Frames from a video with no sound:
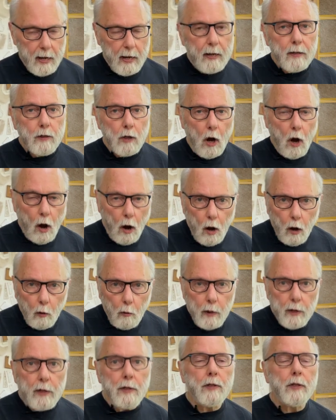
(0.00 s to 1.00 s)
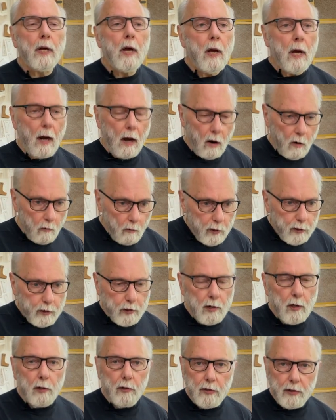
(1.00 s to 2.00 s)
It's always
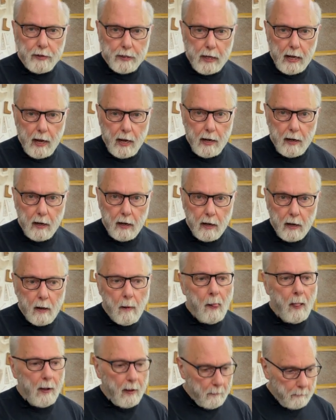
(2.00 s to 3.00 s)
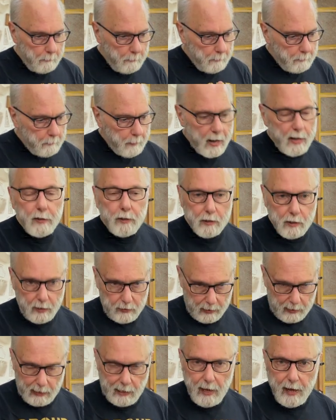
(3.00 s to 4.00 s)
original design based on
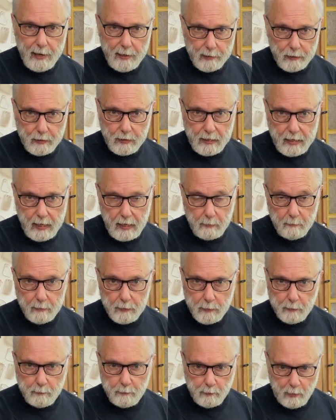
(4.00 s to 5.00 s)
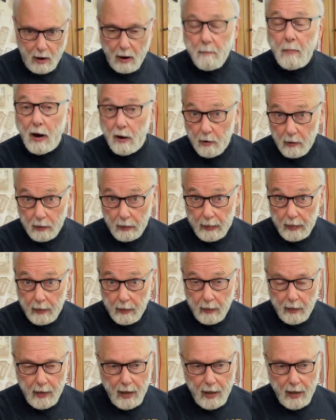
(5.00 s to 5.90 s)
the client's themes primarily.